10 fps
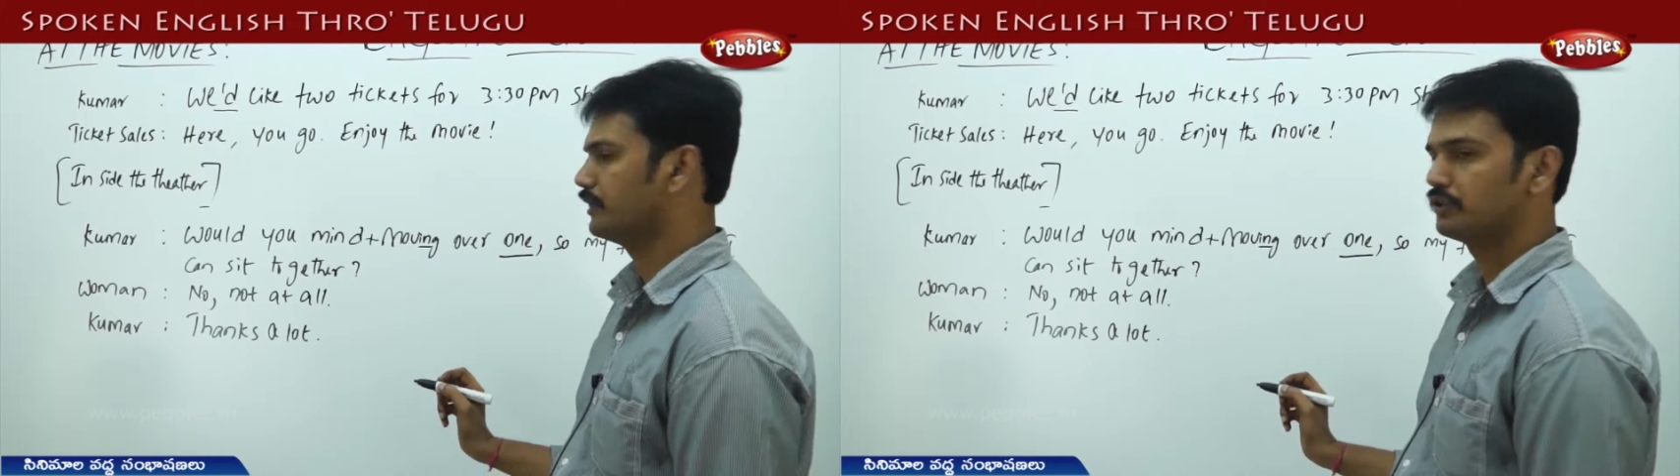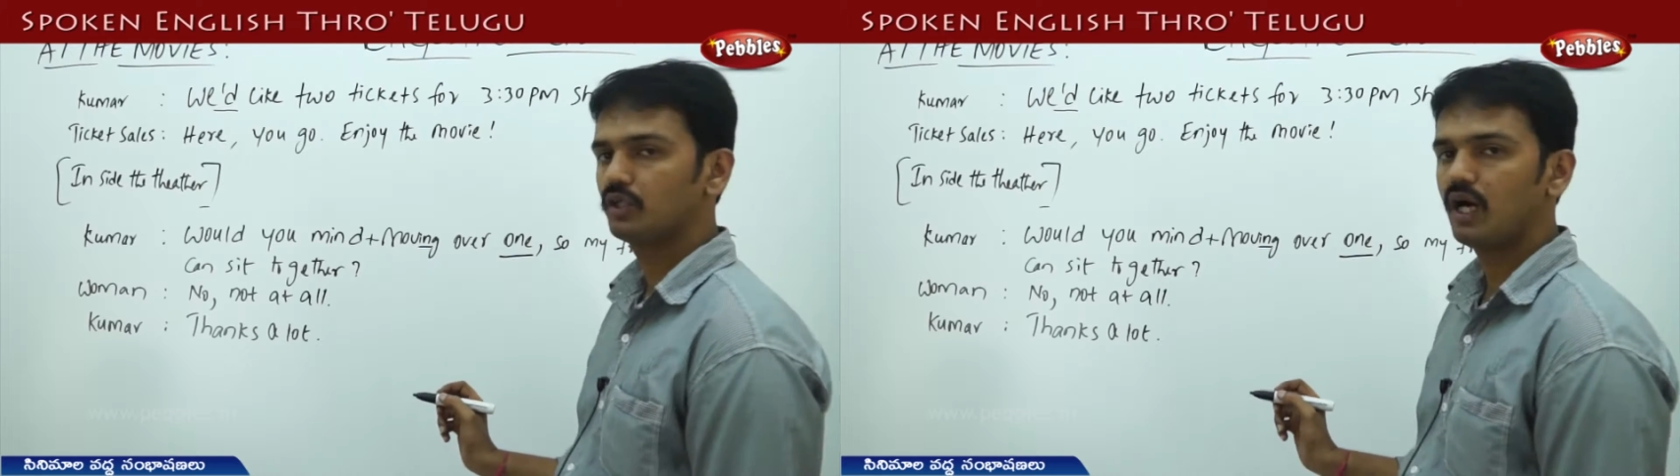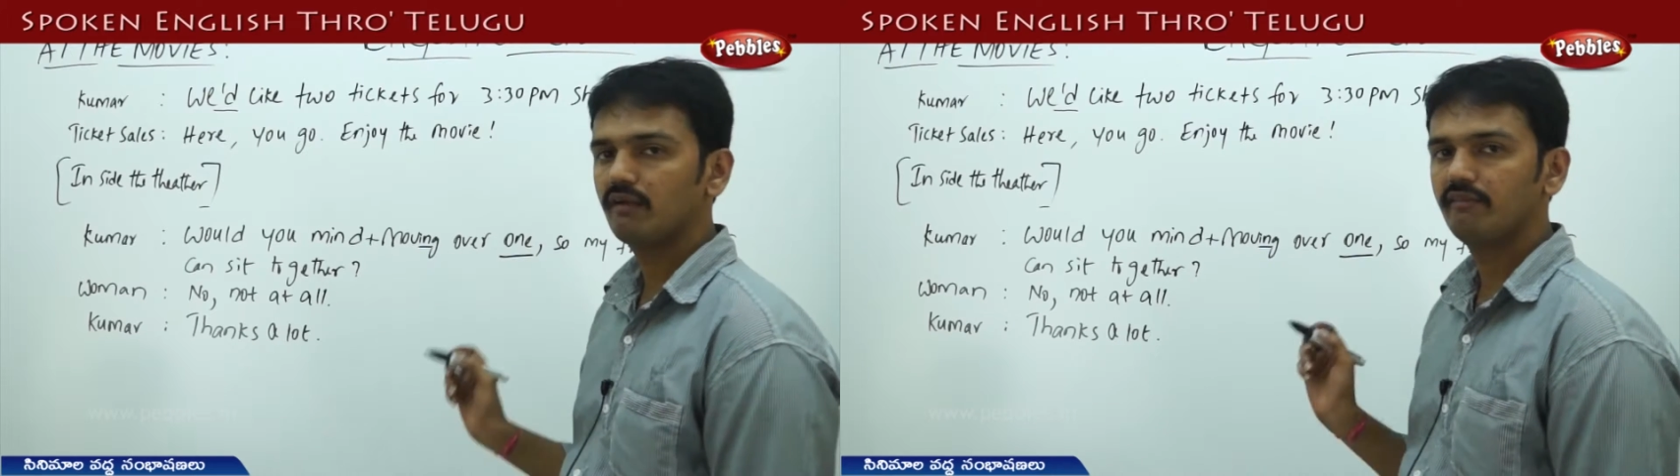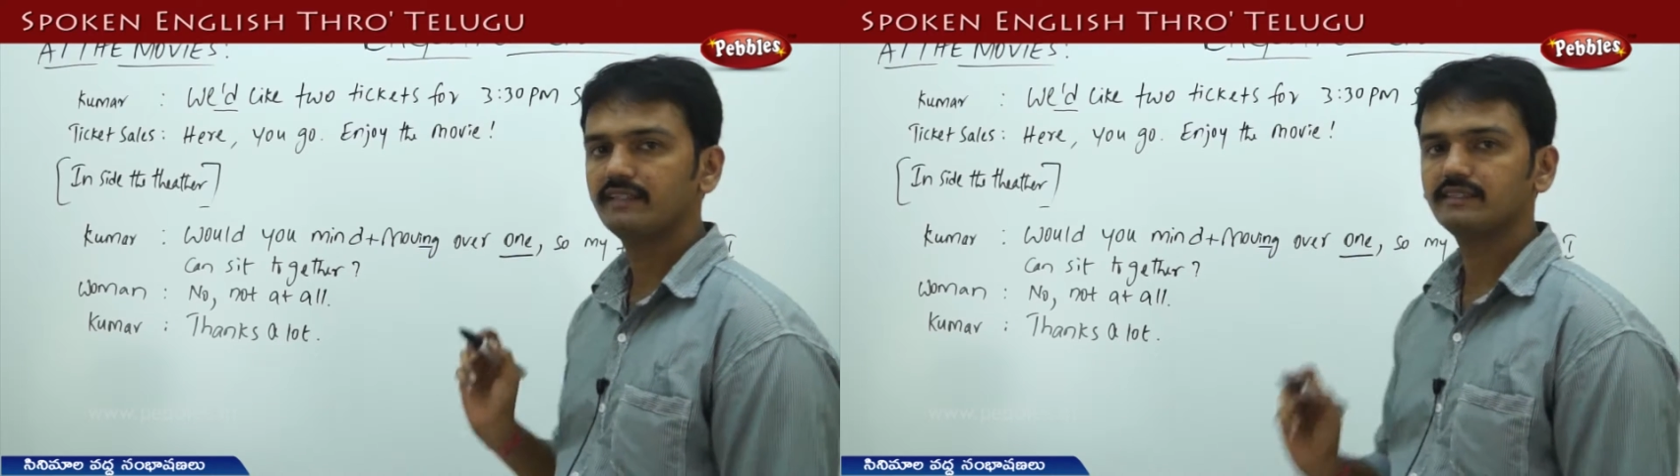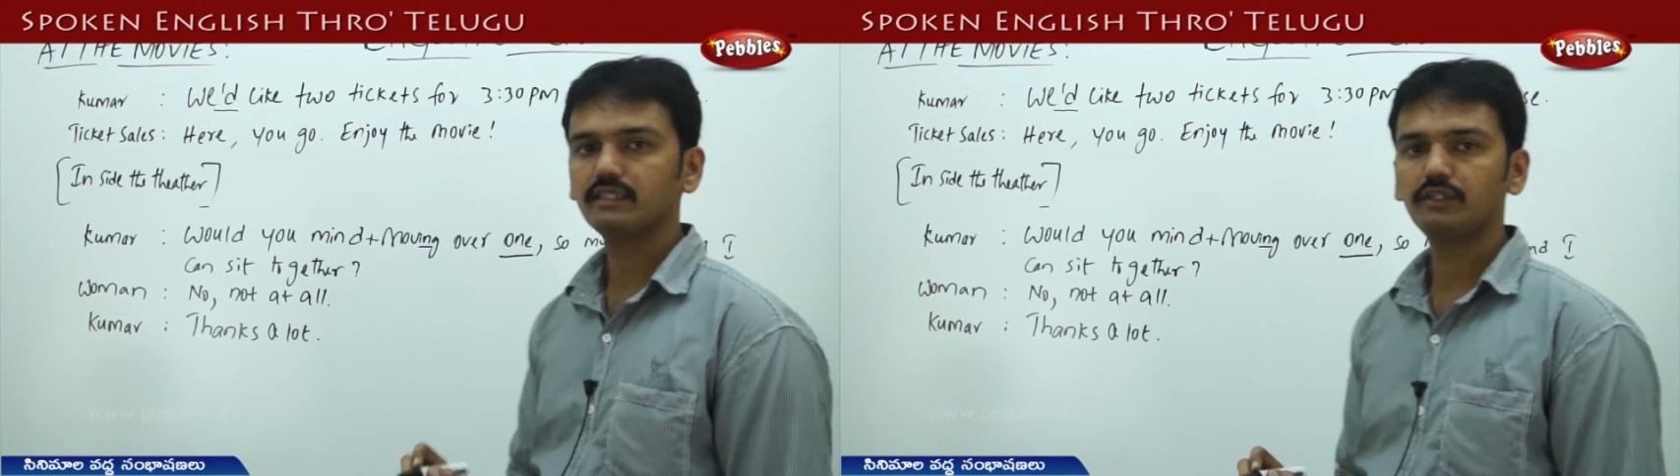You should
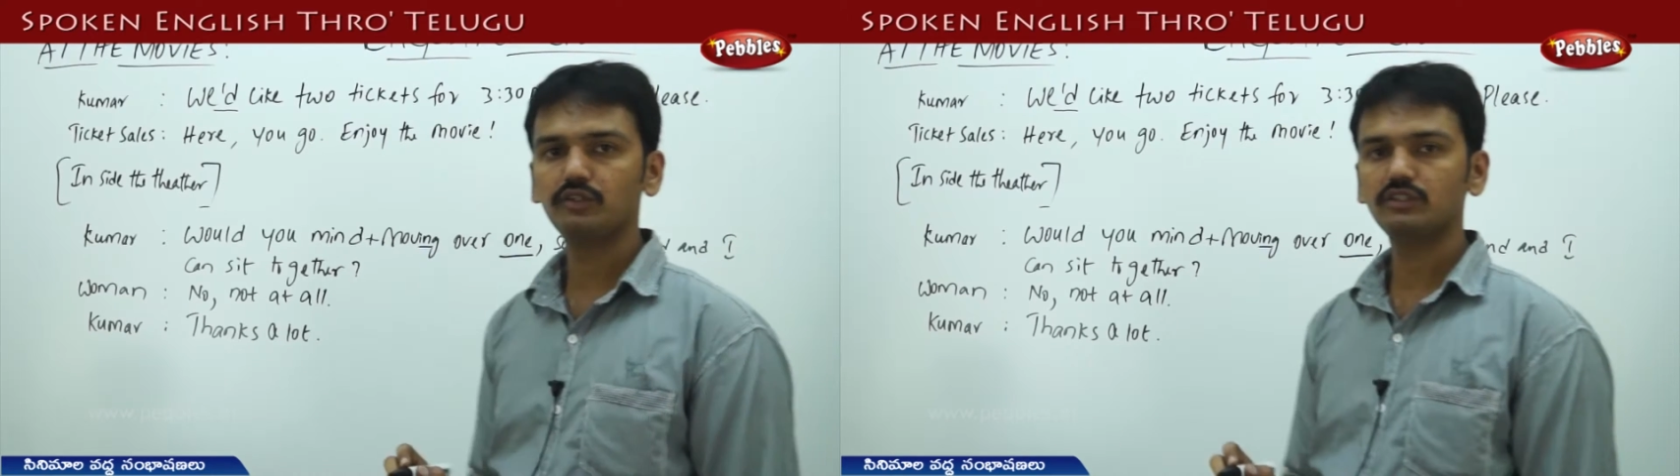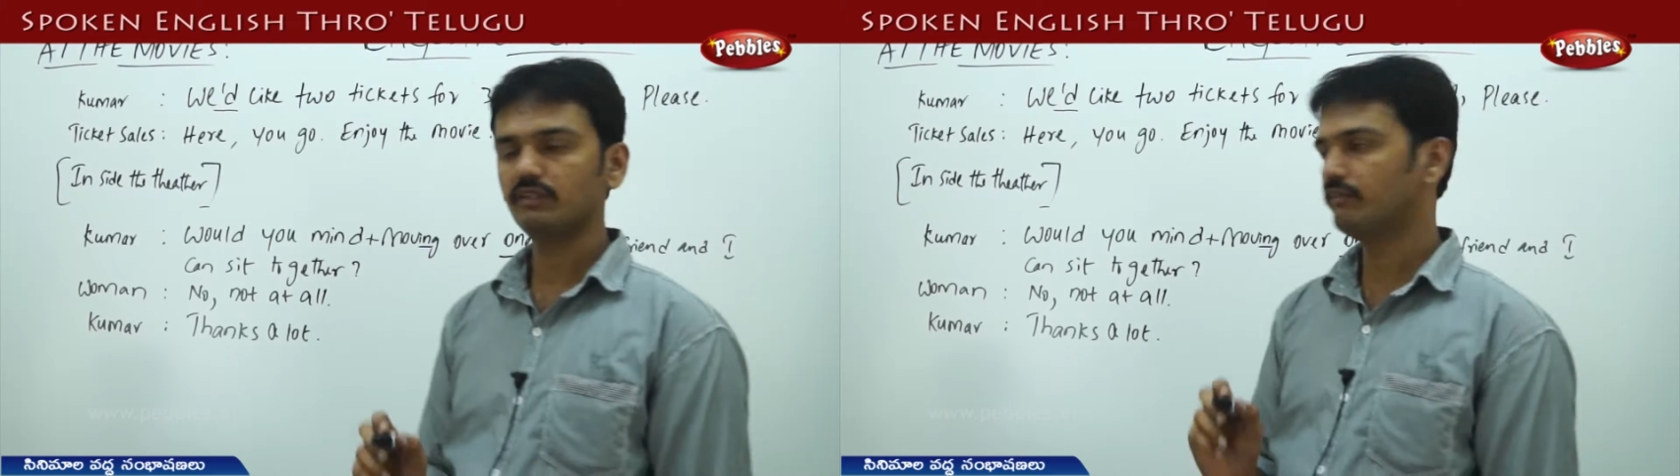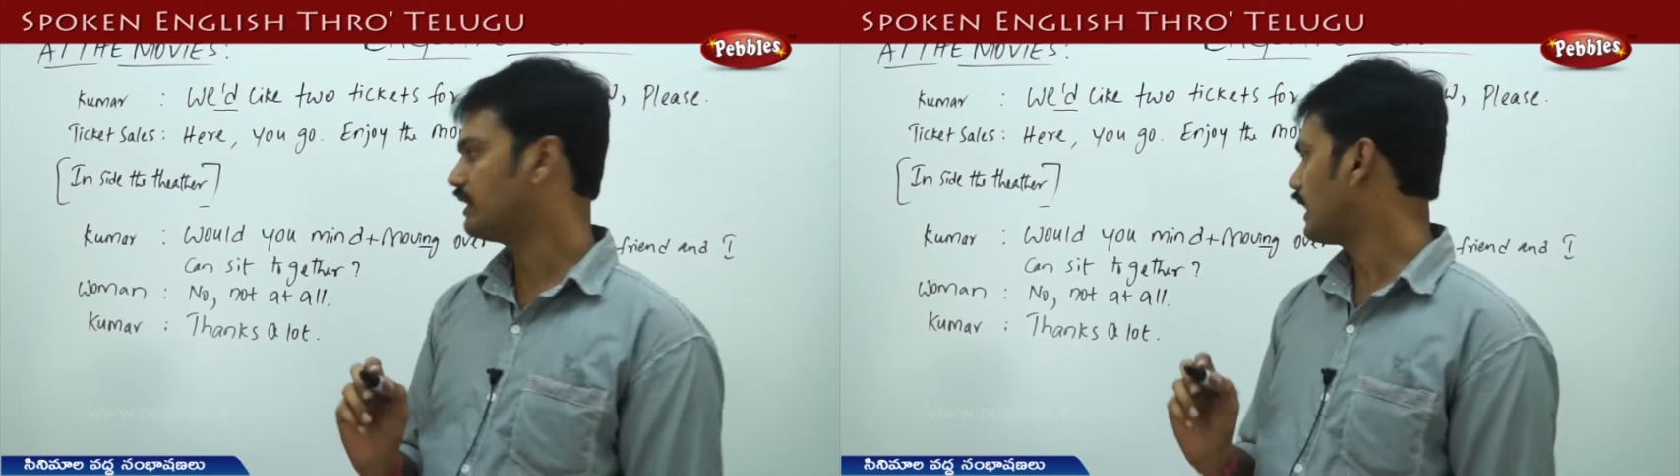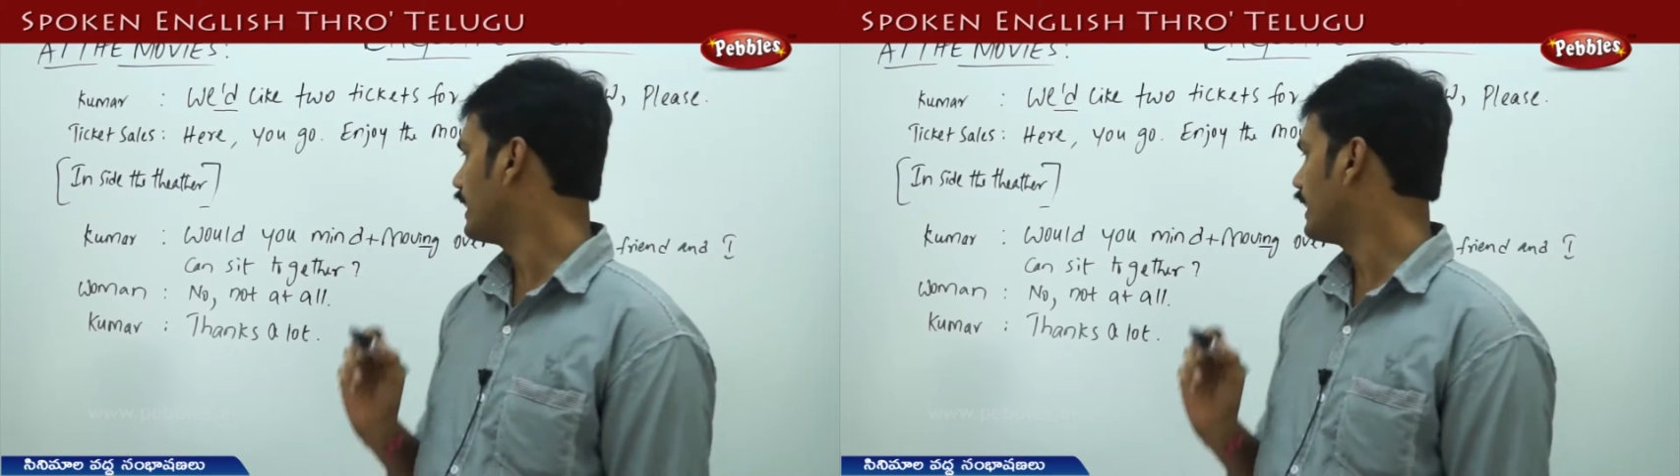always use with